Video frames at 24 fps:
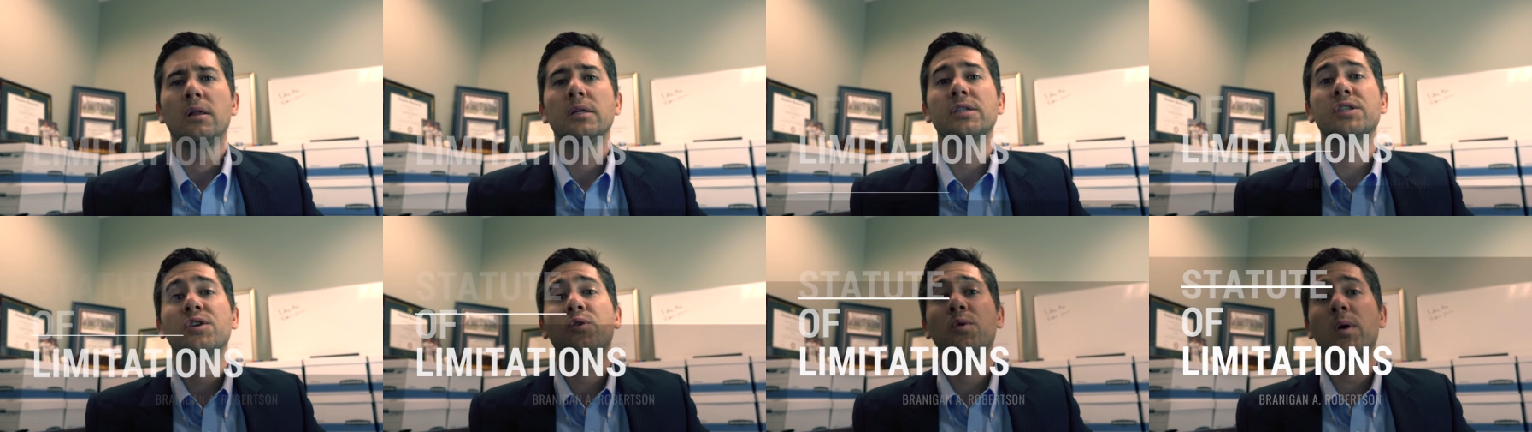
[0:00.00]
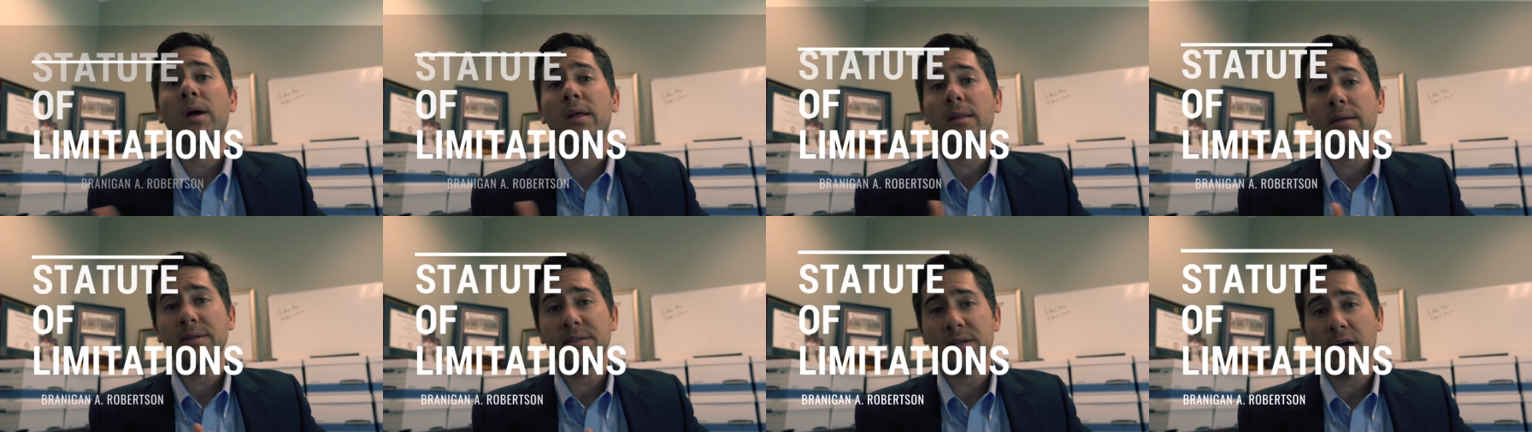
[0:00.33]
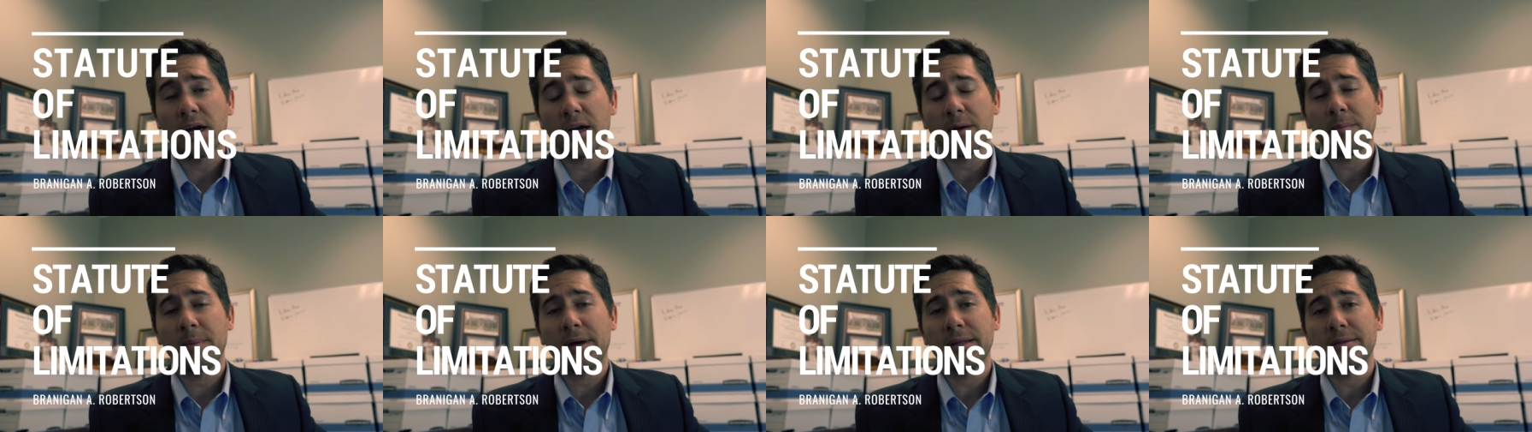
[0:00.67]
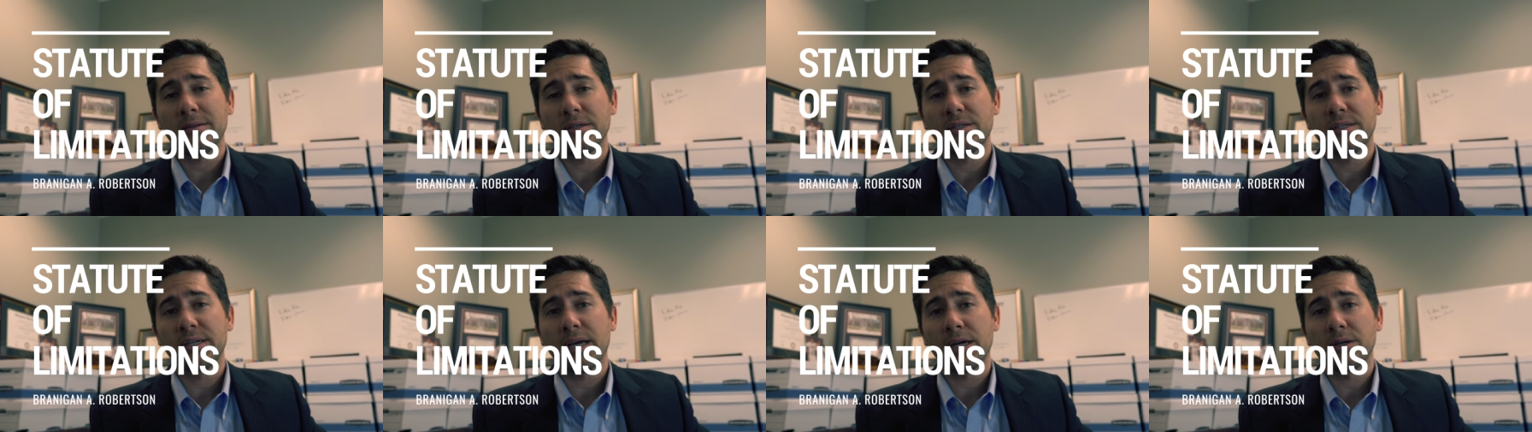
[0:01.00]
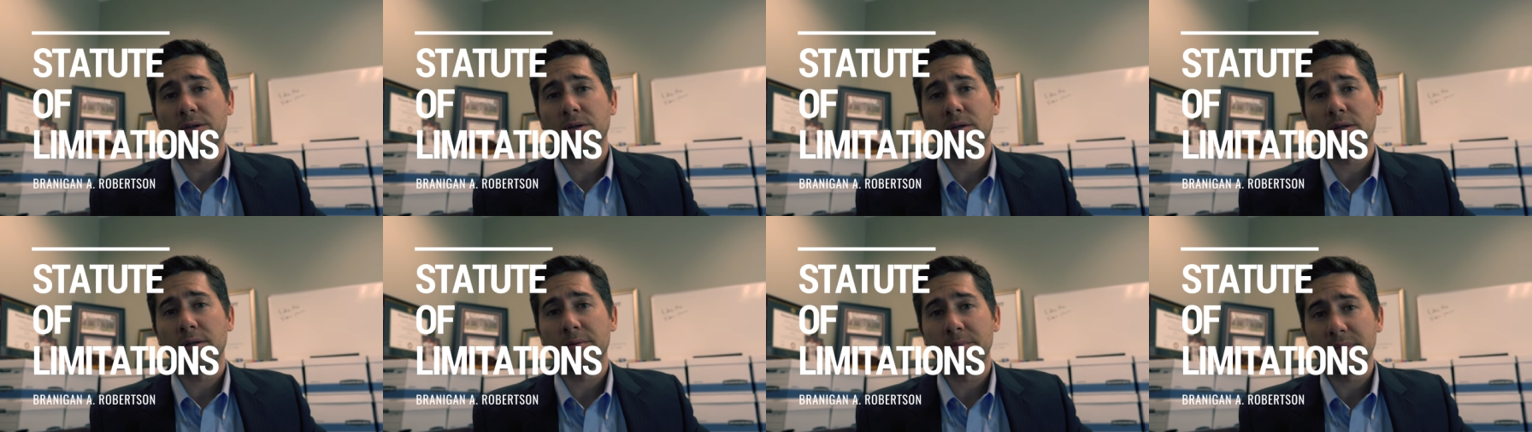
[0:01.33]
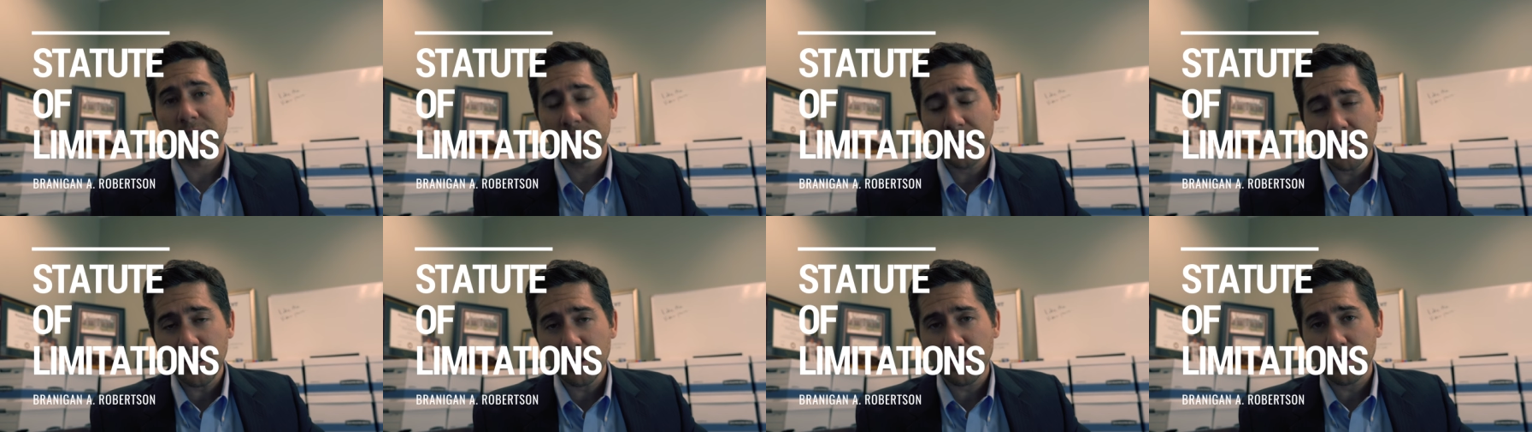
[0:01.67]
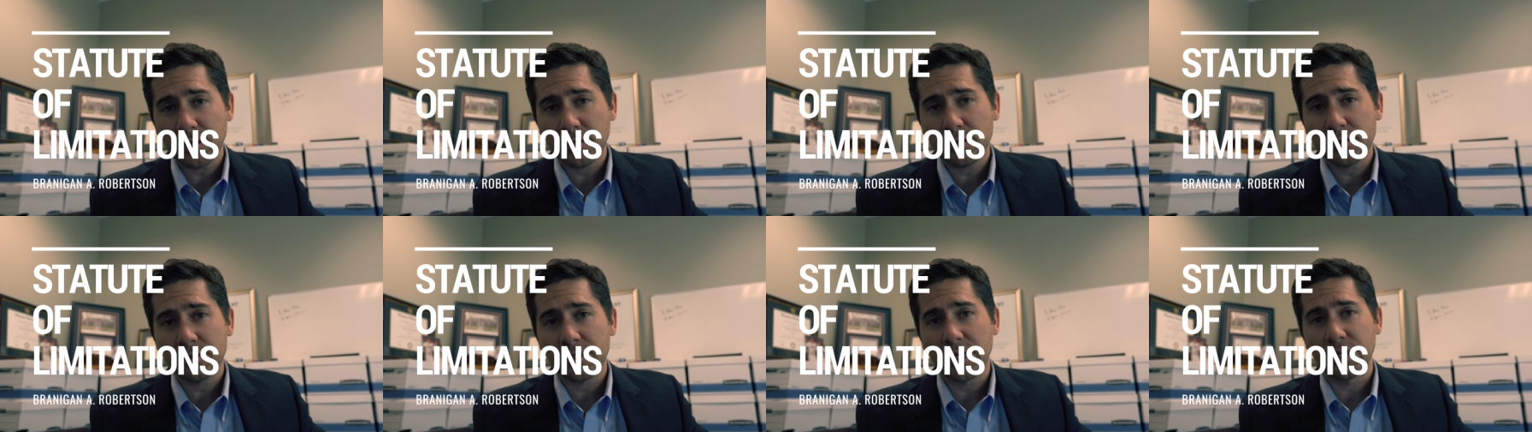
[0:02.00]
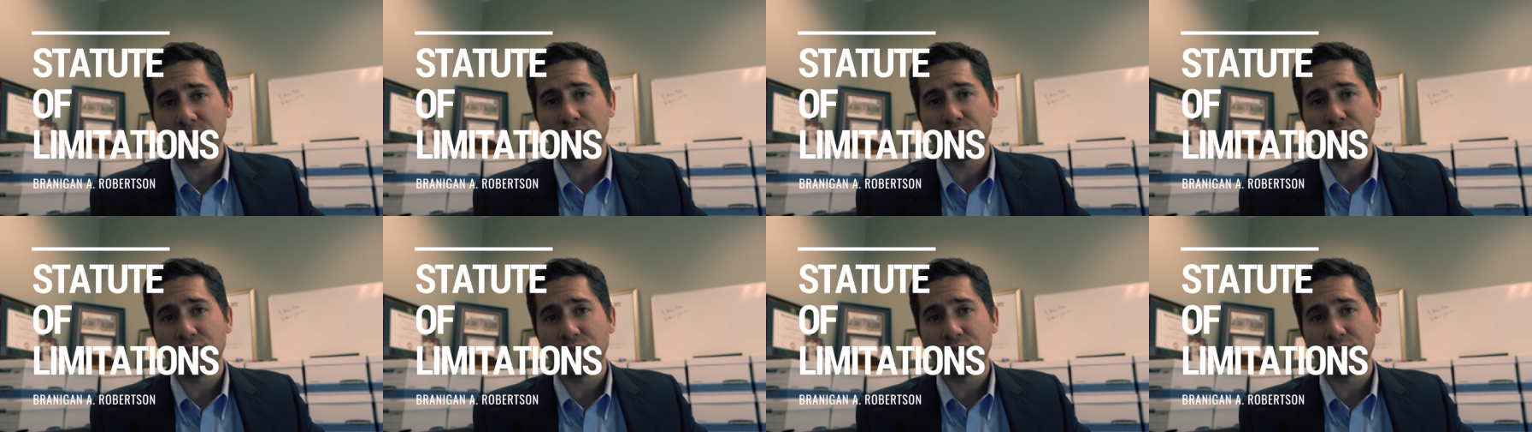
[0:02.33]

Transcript: Let's quickly talk about the statute of limitations.